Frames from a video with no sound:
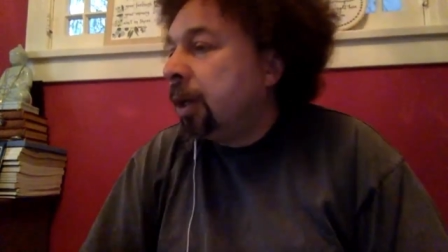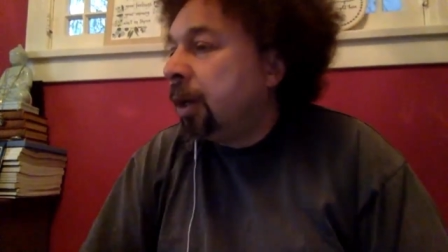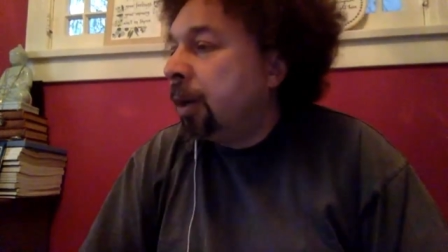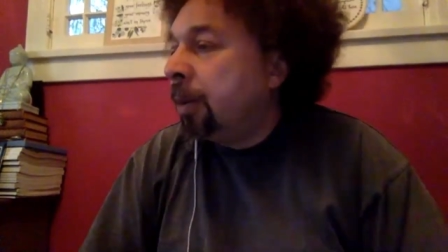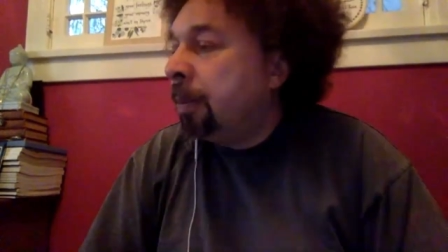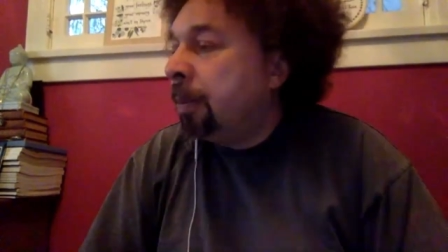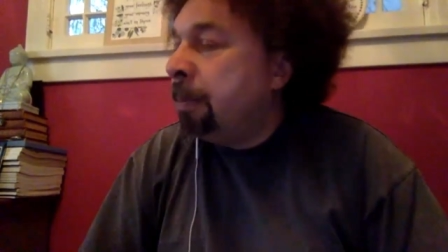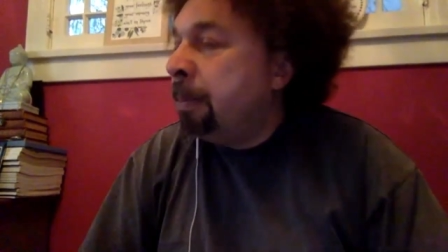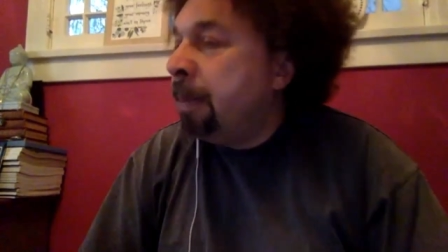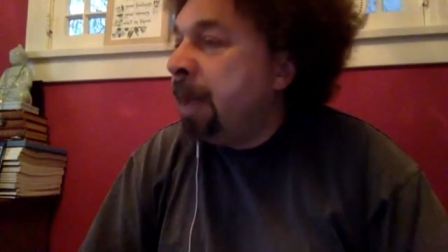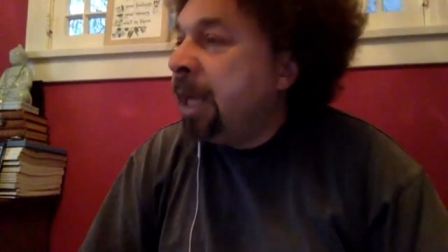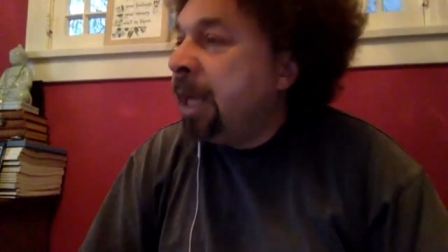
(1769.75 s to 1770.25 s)

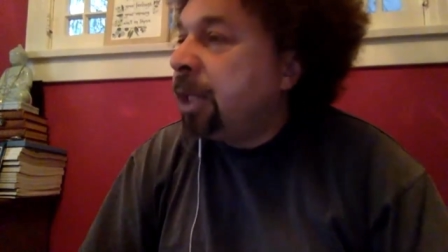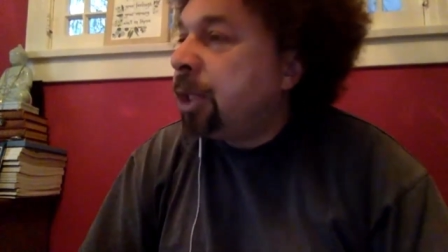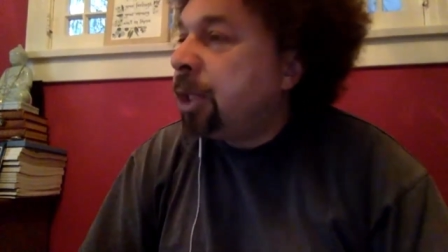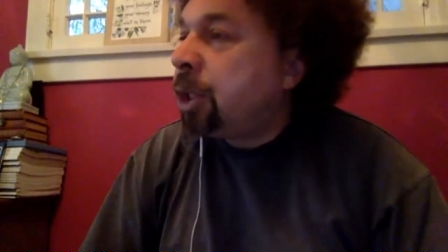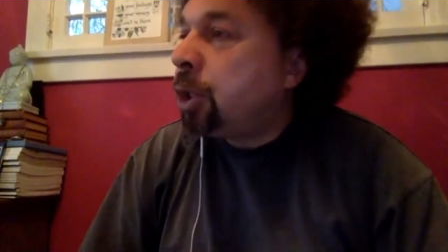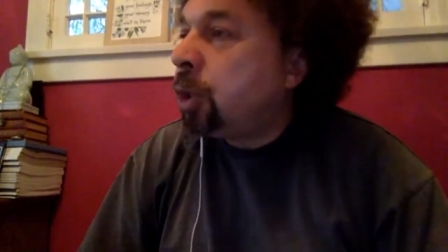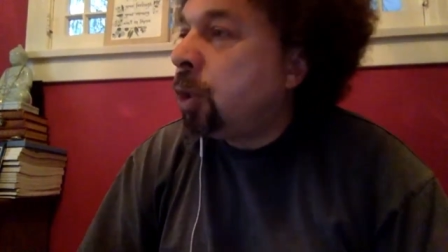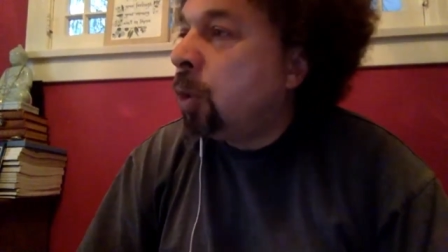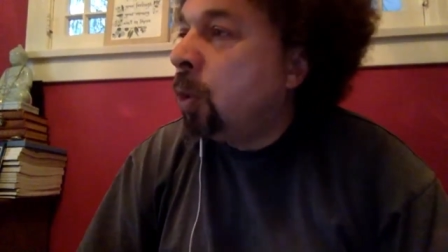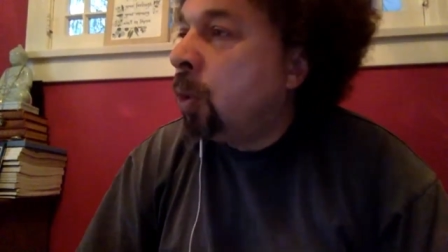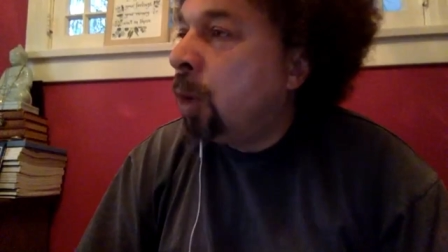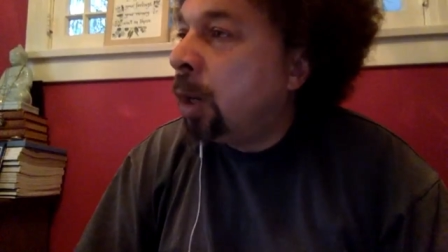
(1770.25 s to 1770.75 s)
make
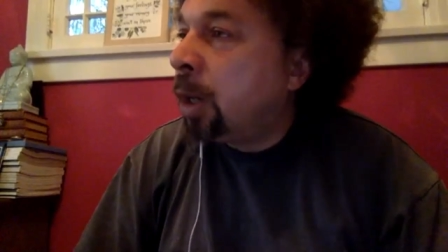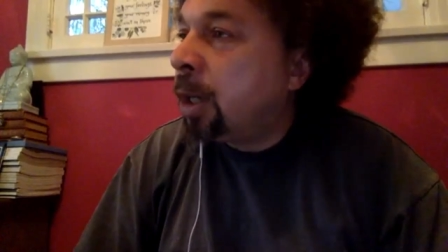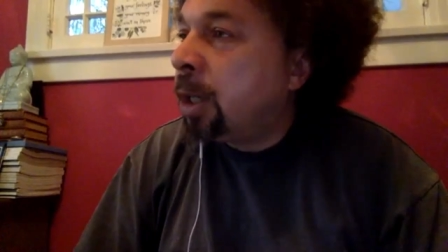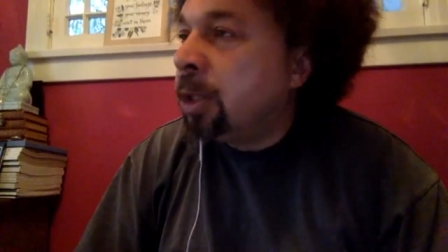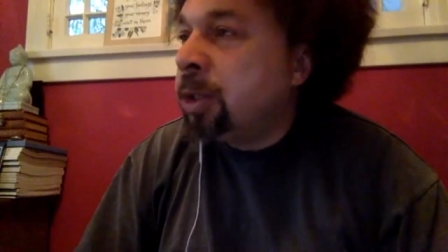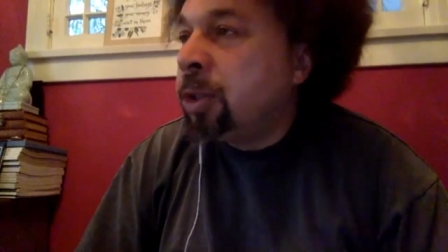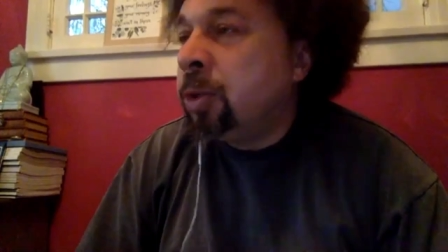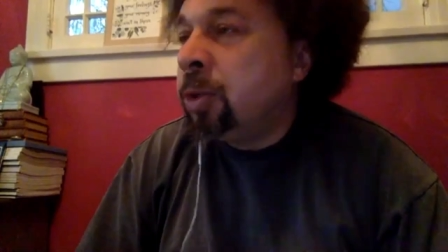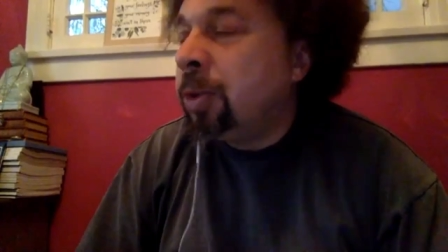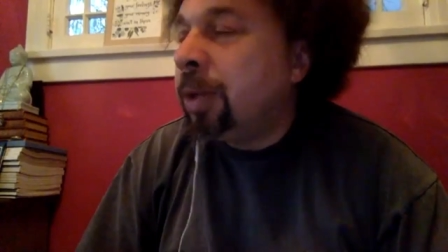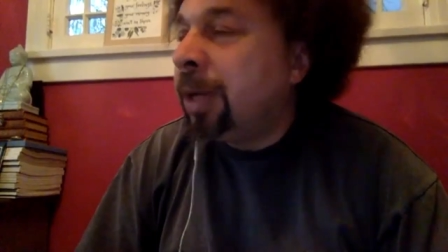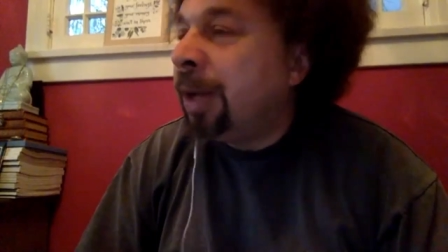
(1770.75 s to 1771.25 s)
sure,
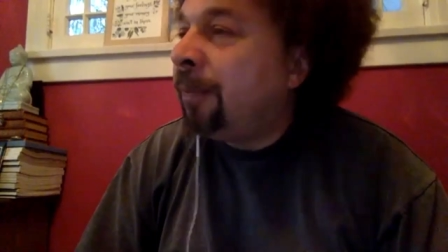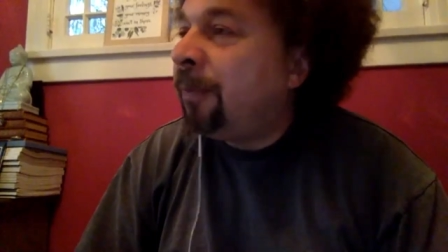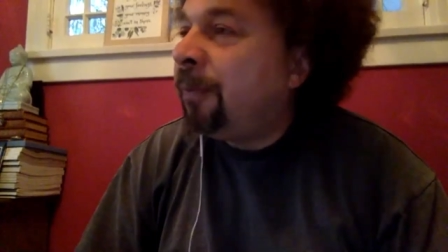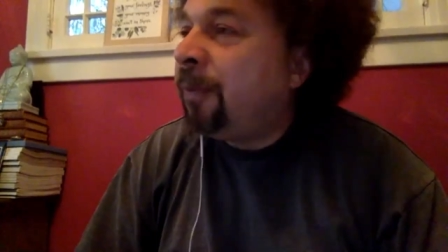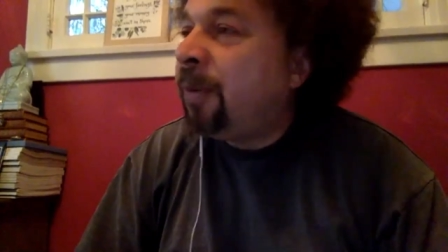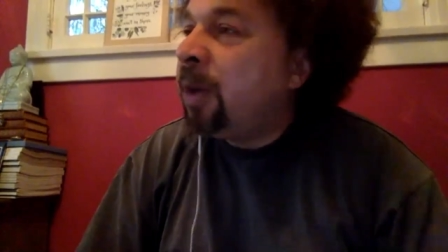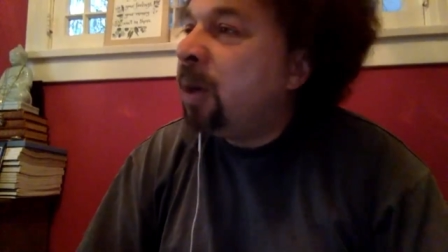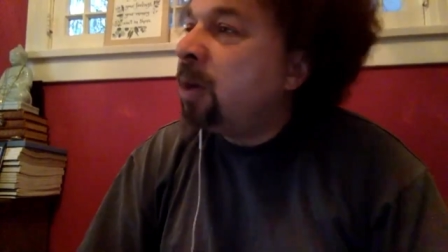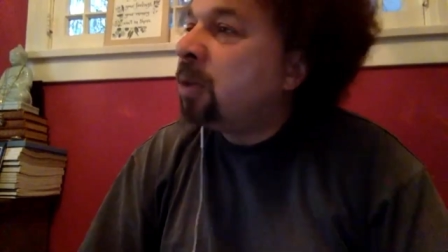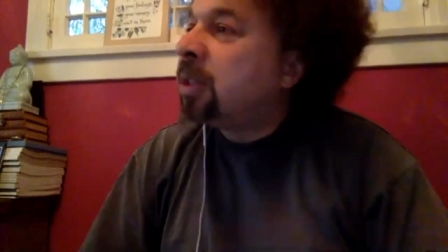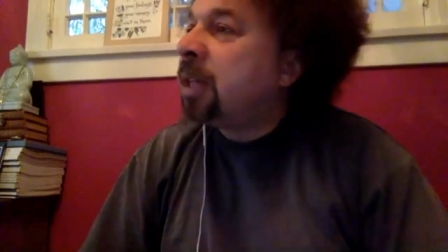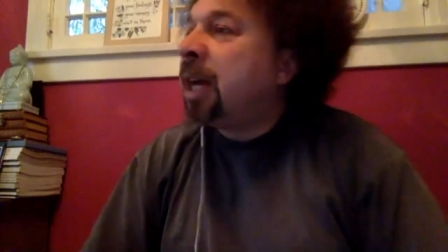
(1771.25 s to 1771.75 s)
because it
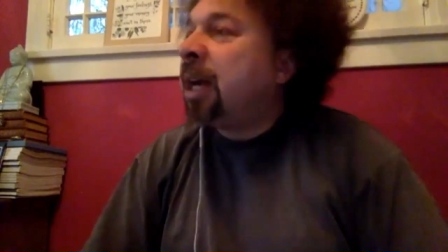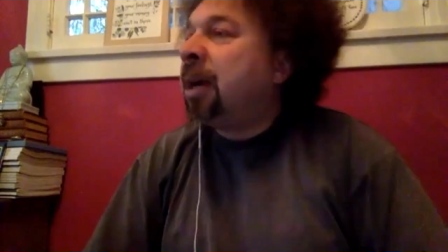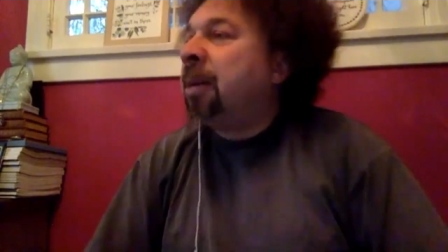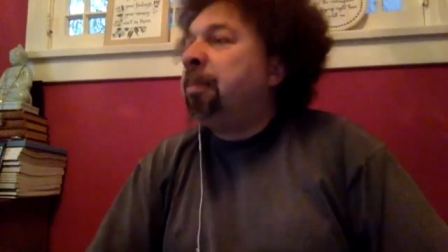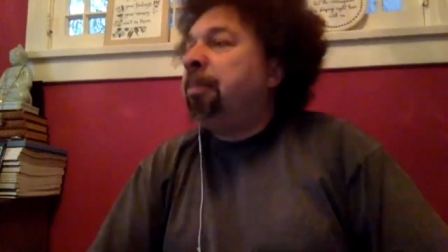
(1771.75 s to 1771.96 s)
feels like a